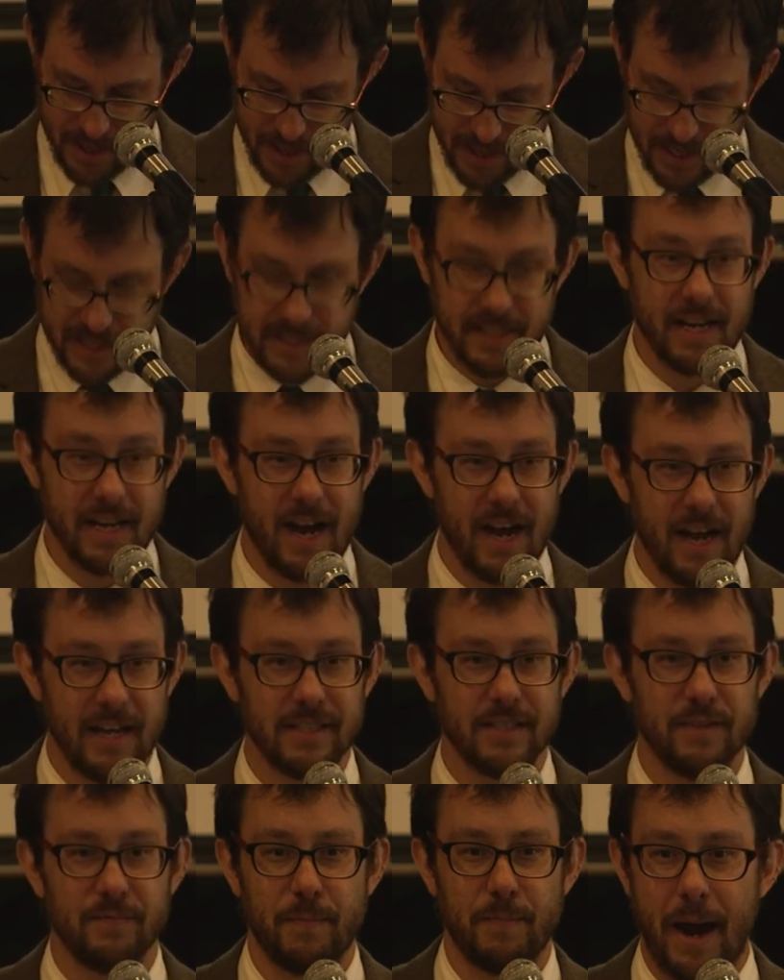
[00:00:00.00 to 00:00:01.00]
these
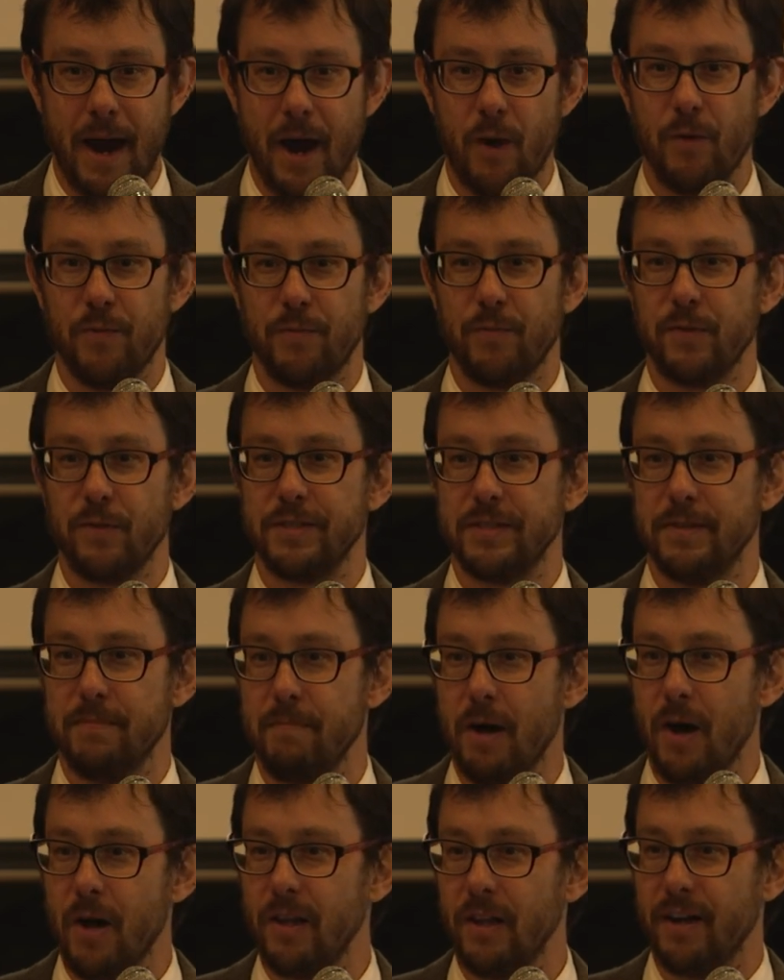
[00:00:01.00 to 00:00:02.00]
kinds of powerful
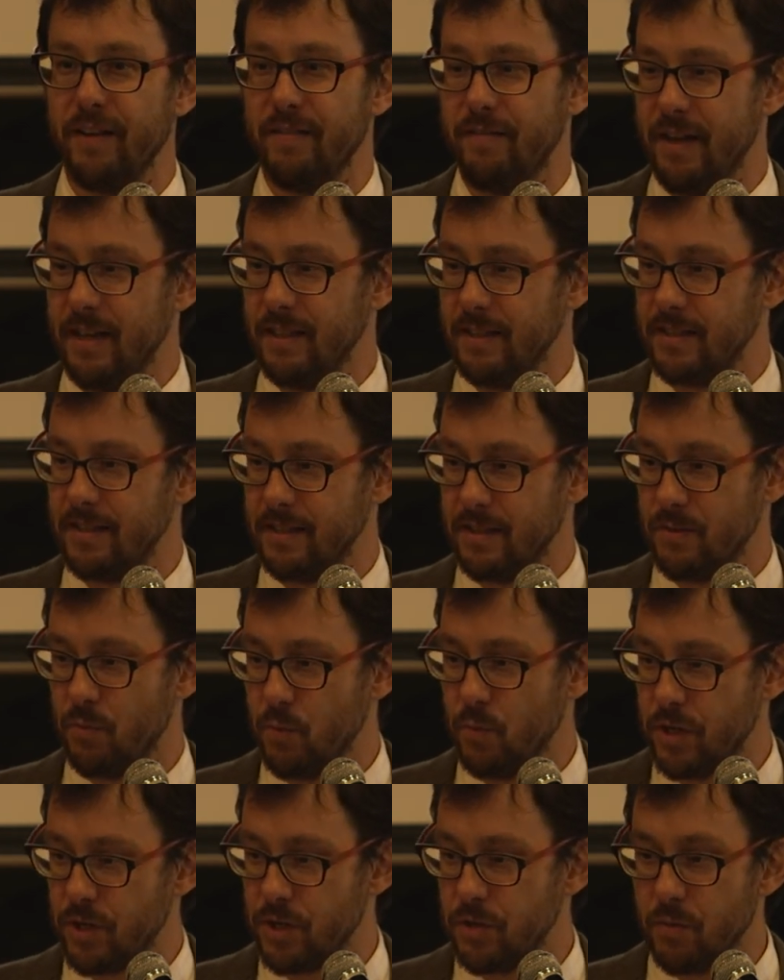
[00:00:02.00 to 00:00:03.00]
symbolic events,
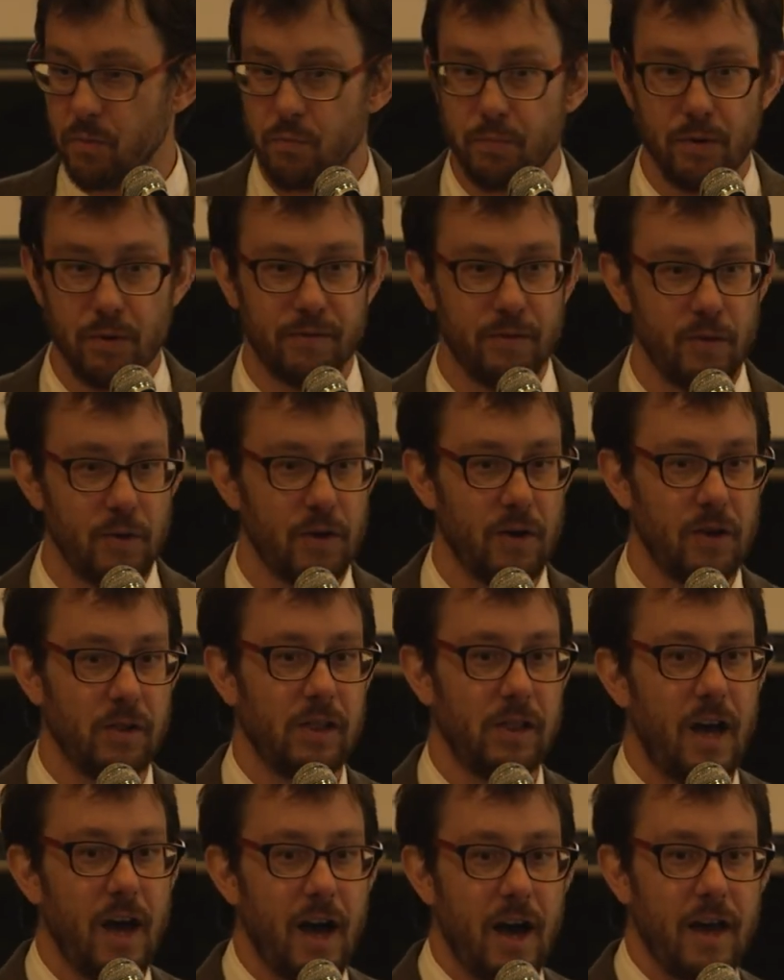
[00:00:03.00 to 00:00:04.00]
which provoke a
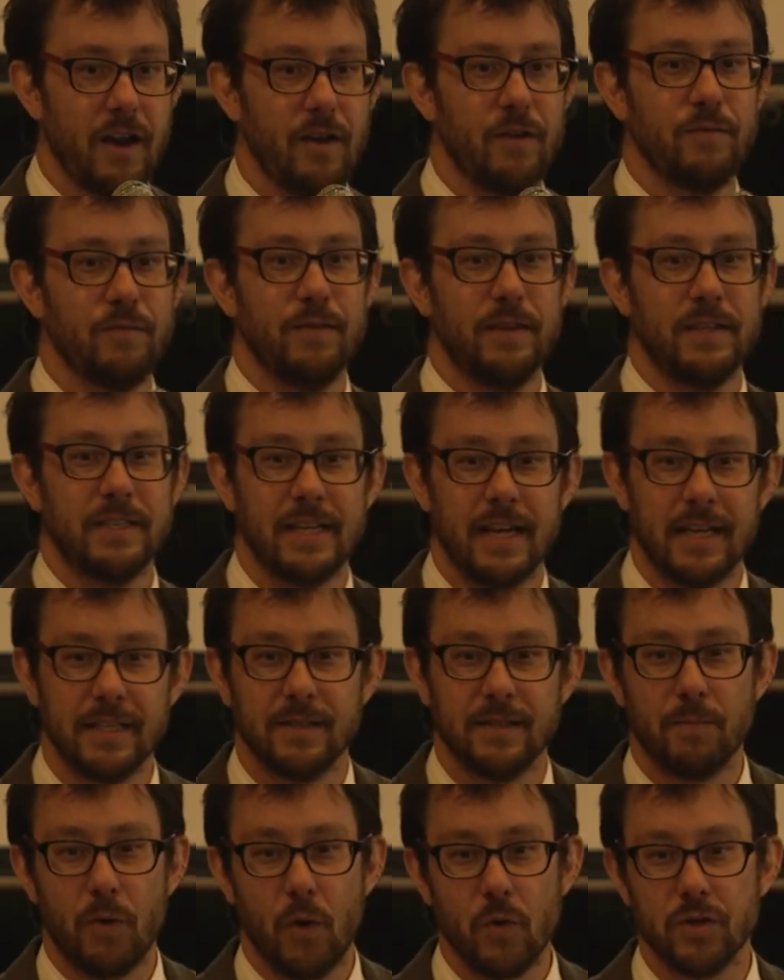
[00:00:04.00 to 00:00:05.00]
lot of intense
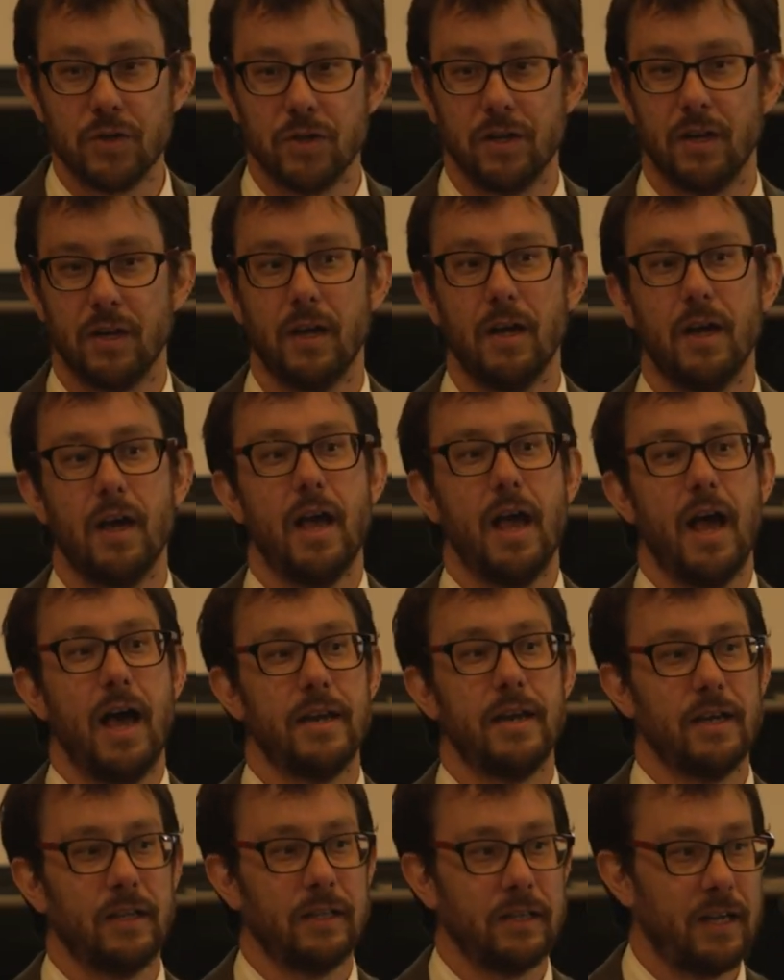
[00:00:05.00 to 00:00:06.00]
emotion
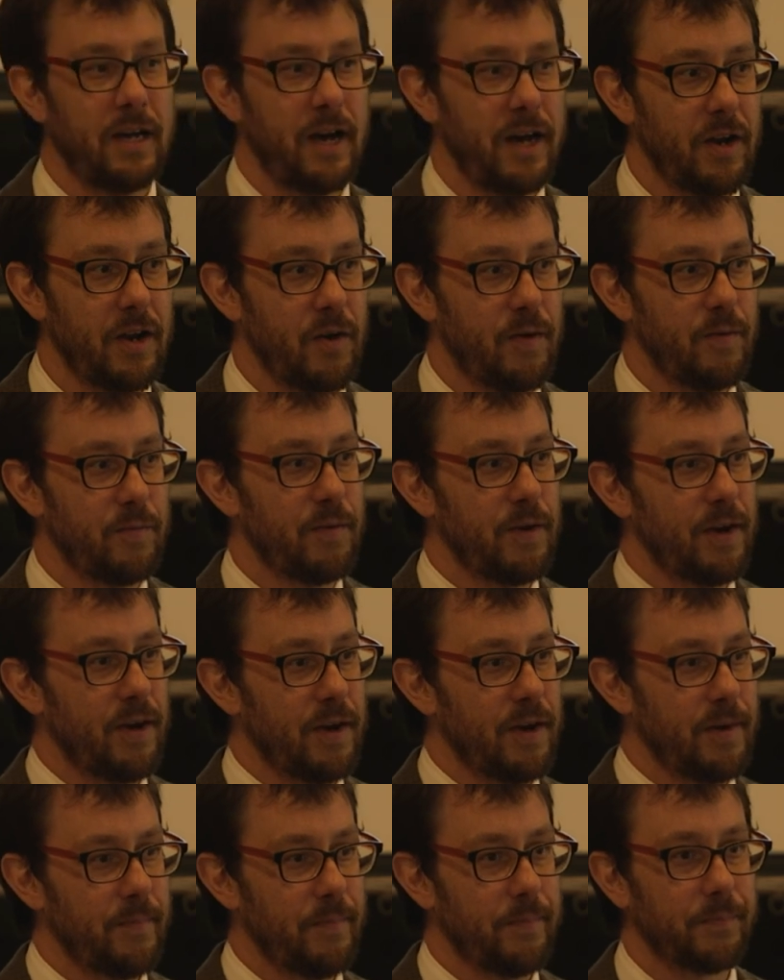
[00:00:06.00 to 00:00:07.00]
and a lot of
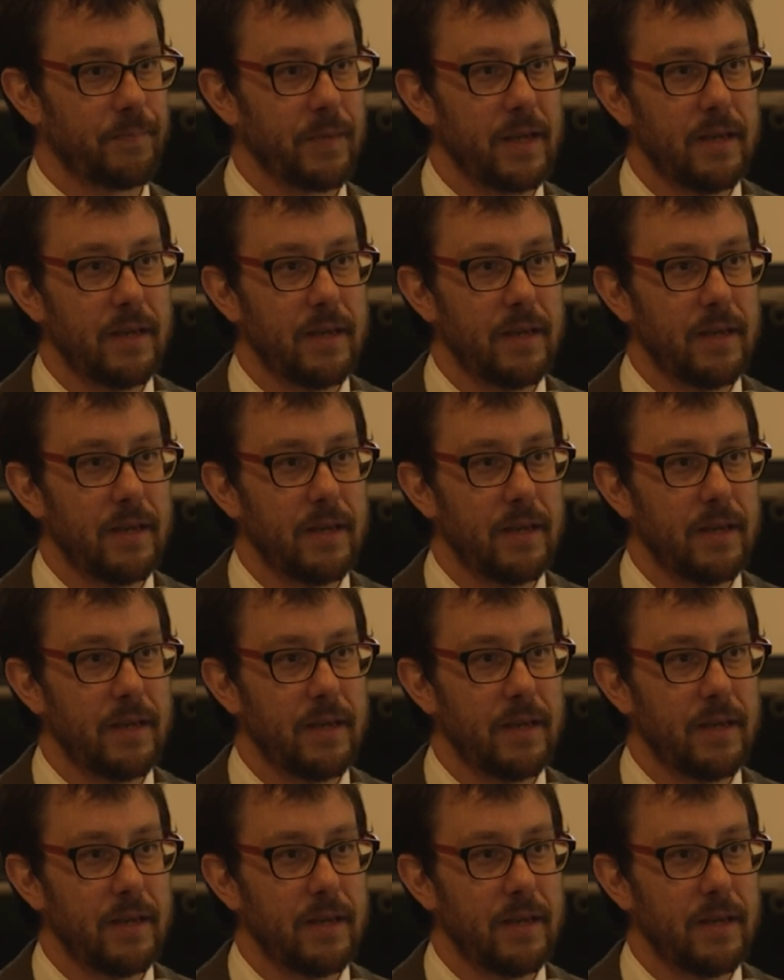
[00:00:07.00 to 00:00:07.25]
um,